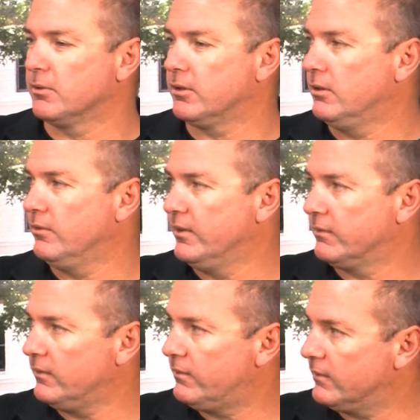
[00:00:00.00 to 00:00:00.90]
are going to do
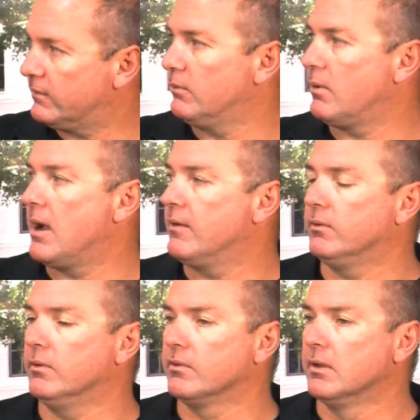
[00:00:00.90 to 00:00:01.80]
50-50
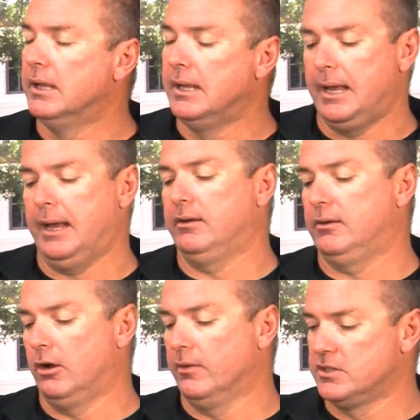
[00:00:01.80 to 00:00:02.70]
raffles and do
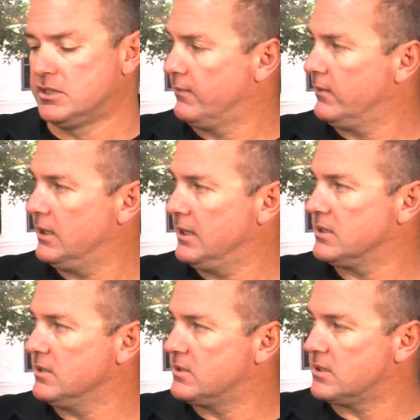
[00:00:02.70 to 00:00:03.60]
all these different things
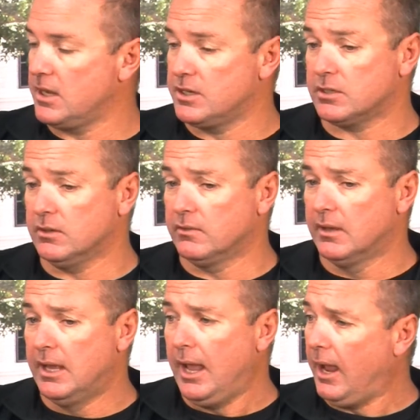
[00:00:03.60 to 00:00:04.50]
in the stations.
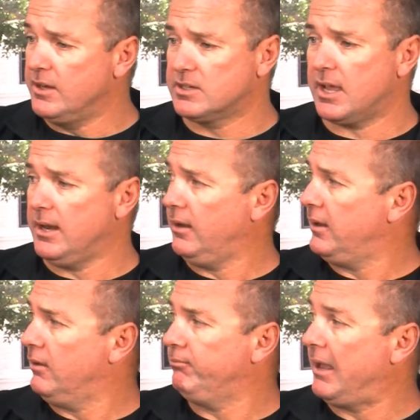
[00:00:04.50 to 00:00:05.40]
And just kind of,
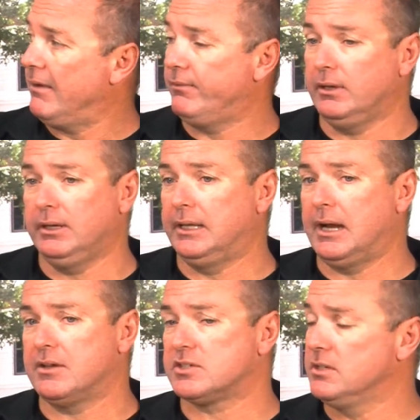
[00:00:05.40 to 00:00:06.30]
you know, have fun, get
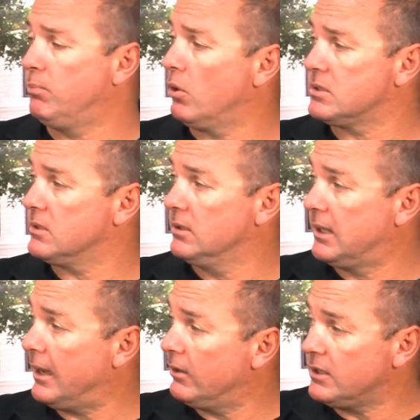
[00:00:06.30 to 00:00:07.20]
out, see parts of Hood
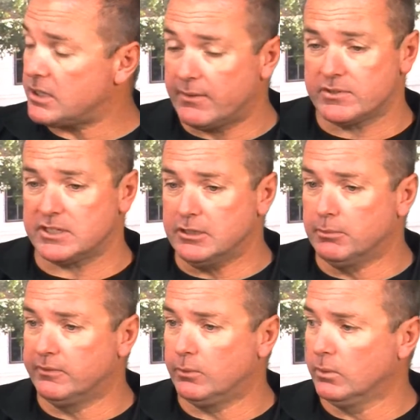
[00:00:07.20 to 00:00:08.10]
County you haven't seen
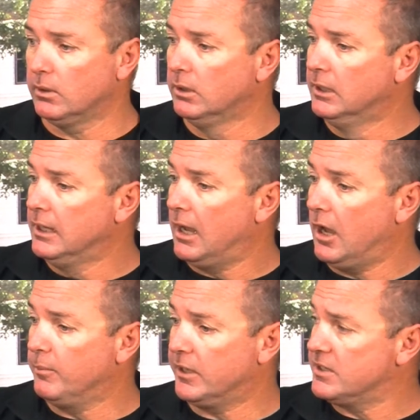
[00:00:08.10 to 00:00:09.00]
before.
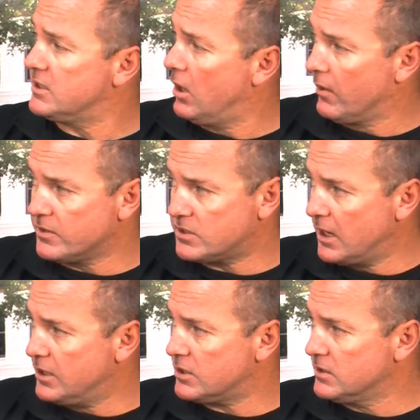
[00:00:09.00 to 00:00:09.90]
Get to see all the
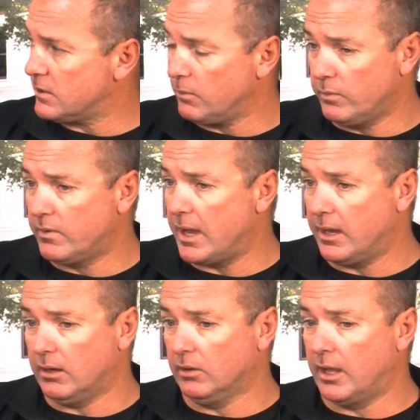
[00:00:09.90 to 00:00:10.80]
stations. I mean, we've
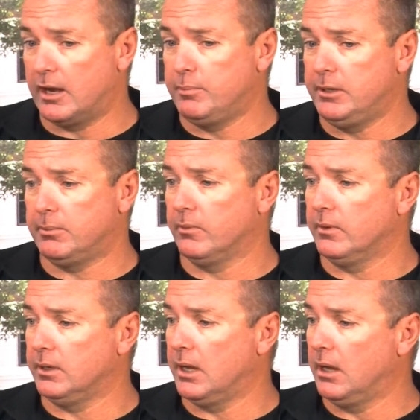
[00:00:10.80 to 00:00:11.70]
got a lot of people that